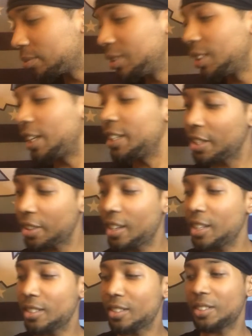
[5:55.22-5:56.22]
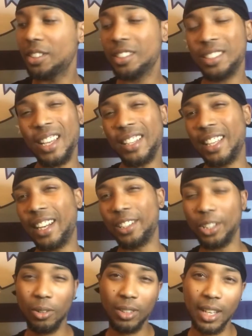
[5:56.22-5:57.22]
Another thing, it's not that I
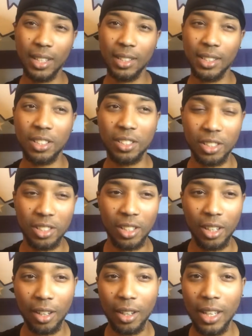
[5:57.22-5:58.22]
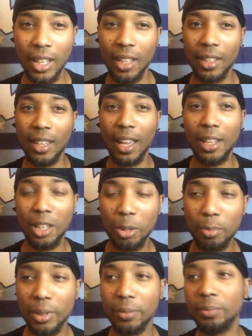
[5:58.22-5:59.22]
don't like it. It's just
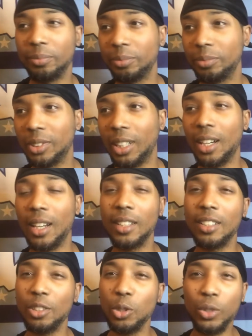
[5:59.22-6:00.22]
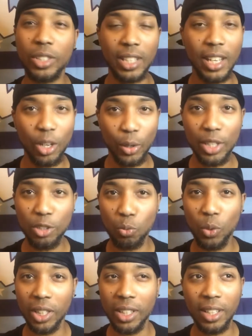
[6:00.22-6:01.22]
Caleb. Like, you can tell he's
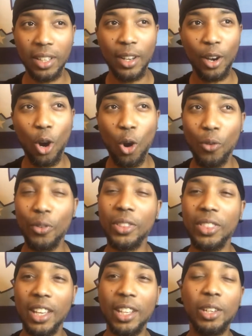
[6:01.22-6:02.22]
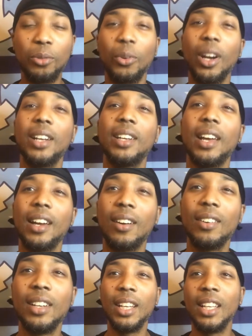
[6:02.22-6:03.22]
really overthinking right now.
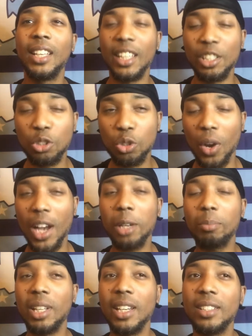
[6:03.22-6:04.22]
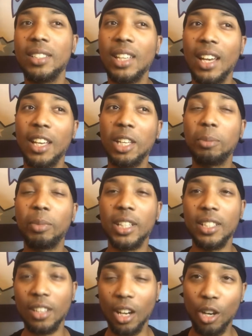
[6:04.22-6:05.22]
He's trying to play his game, but
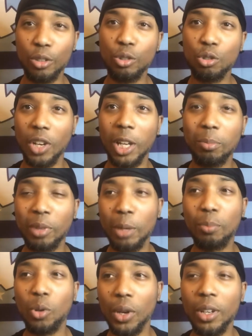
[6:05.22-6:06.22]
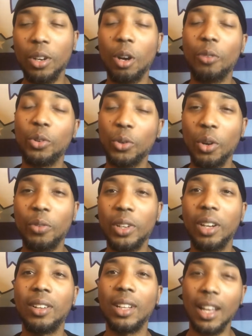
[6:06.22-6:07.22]
he's also trying to play point guard for North
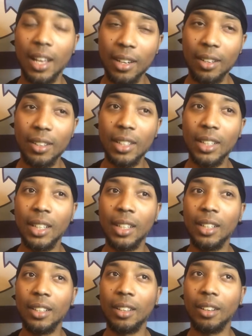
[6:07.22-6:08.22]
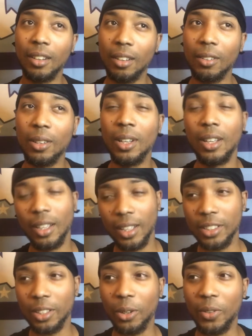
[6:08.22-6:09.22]
Carolina.
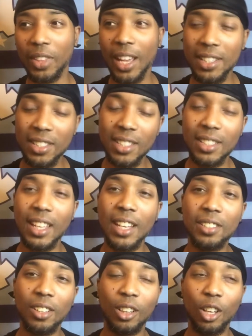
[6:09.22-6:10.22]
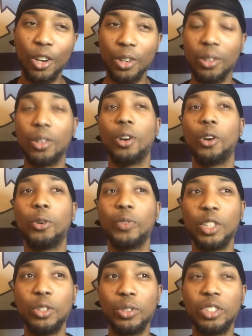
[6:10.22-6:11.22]
So that's a learning curve,
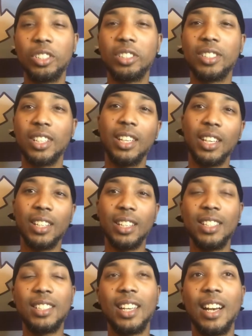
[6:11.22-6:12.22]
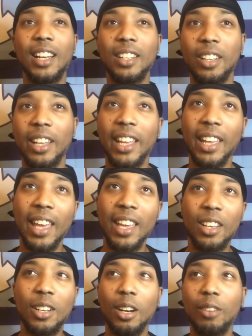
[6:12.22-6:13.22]
and you can just see it. He's kind of
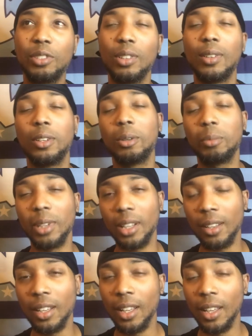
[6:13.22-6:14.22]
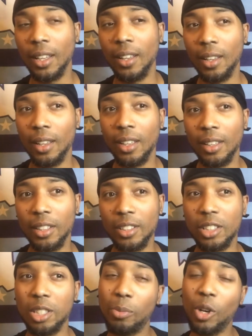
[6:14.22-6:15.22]
handcuffed a little bit.
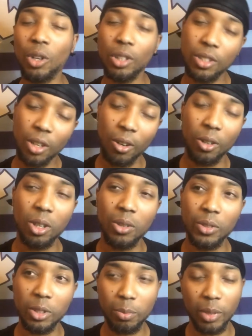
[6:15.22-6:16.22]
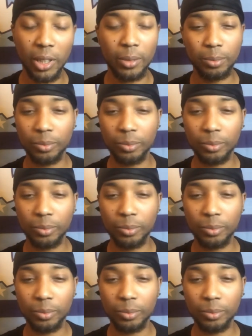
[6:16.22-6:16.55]
Some early turnovers, but